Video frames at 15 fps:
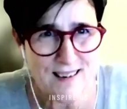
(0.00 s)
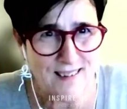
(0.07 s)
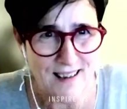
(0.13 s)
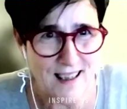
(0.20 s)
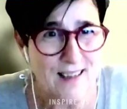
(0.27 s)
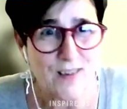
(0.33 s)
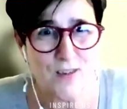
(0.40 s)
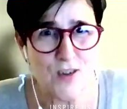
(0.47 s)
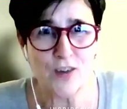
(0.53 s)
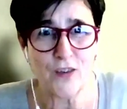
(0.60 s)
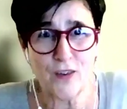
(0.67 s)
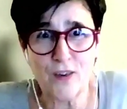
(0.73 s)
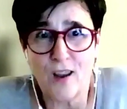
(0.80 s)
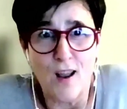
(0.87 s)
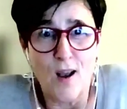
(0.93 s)
It's just
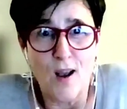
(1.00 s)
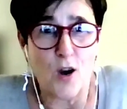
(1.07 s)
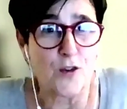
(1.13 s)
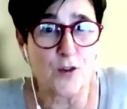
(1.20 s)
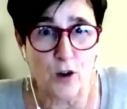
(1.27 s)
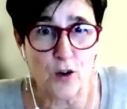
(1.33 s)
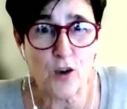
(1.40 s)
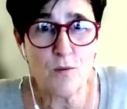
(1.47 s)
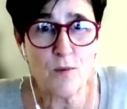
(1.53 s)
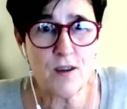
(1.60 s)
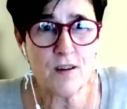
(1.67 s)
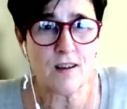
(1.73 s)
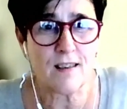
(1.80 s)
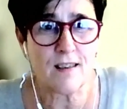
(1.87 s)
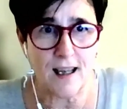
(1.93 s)
a document, a
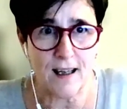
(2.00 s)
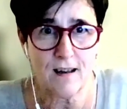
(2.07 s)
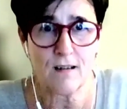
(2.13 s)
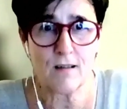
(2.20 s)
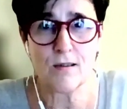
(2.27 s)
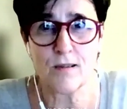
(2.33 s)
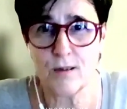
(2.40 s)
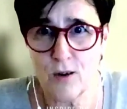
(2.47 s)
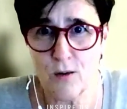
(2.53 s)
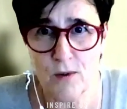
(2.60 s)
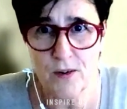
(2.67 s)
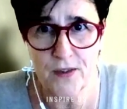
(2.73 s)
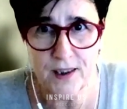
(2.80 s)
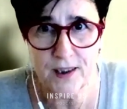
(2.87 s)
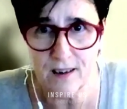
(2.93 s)
technical document
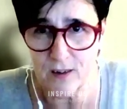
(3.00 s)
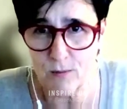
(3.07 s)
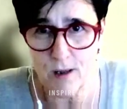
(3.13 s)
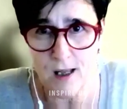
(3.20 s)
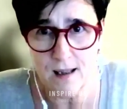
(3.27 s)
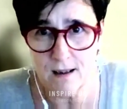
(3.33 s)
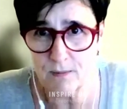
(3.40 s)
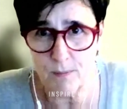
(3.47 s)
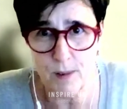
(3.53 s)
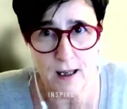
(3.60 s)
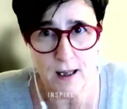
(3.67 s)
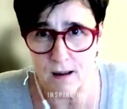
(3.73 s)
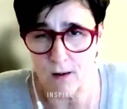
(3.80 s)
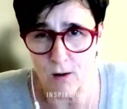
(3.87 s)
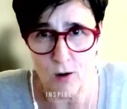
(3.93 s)
that is made by
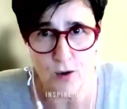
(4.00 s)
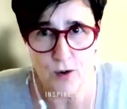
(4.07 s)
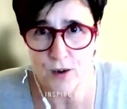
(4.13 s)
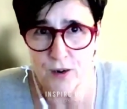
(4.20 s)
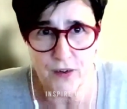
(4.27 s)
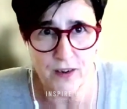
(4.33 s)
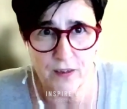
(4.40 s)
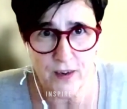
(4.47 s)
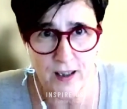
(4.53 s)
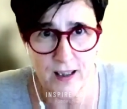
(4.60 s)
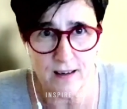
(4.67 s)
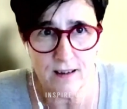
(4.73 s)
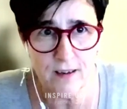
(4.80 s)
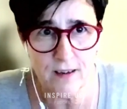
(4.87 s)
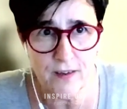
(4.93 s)
lawyers and
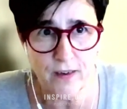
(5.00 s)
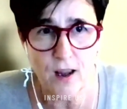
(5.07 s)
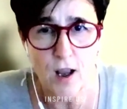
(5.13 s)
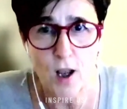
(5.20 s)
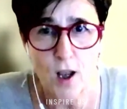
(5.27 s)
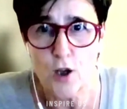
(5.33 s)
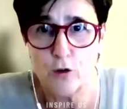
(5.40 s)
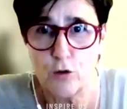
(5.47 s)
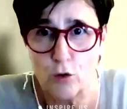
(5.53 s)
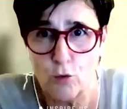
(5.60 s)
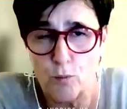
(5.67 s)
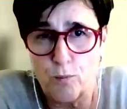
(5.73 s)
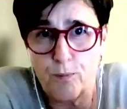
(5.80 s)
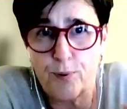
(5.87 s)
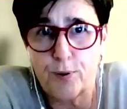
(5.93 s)
scientists to
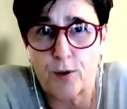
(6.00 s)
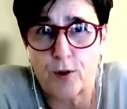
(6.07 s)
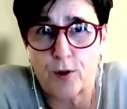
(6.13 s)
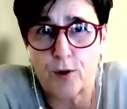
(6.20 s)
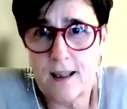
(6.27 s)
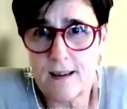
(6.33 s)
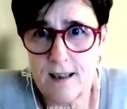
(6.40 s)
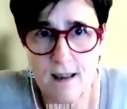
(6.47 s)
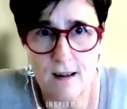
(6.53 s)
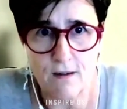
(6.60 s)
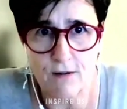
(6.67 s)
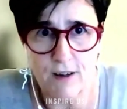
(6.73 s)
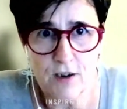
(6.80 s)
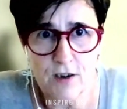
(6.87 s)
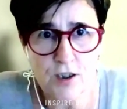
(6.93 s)
protect the
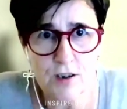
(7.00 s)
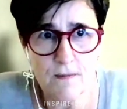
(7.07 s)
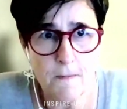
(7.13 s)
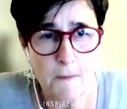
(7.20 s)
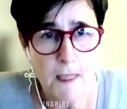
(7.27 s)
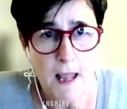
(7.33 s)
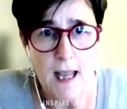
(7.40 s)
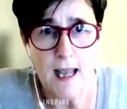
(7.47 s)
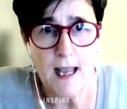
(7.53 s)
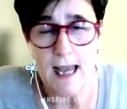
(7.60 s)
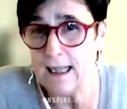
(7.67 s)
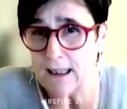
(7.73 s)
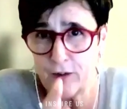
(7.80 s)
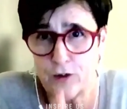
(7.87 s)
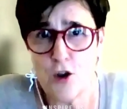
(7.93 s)
invention, and it's
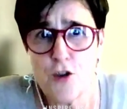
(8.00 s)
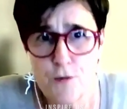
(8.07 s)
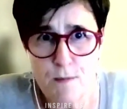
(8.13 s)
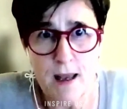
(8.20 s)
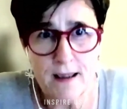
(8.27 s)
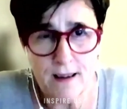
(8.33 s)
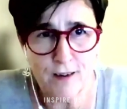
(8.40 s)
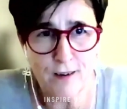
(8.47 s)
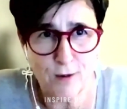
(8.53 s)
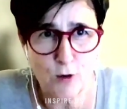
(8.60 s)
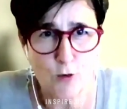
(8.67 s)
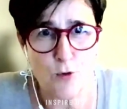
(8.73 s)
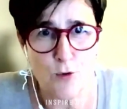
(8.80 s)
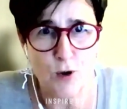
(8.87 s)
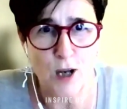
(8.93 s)
not meant
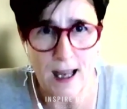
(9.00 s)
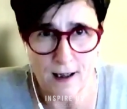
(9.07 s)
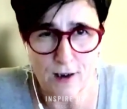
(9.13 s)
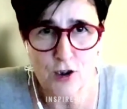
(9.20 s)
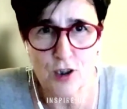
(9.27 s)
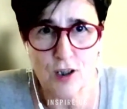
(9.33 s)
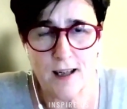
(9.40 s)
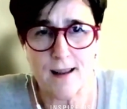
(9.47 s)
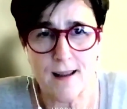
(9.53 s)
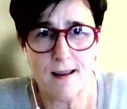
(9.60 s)
to actually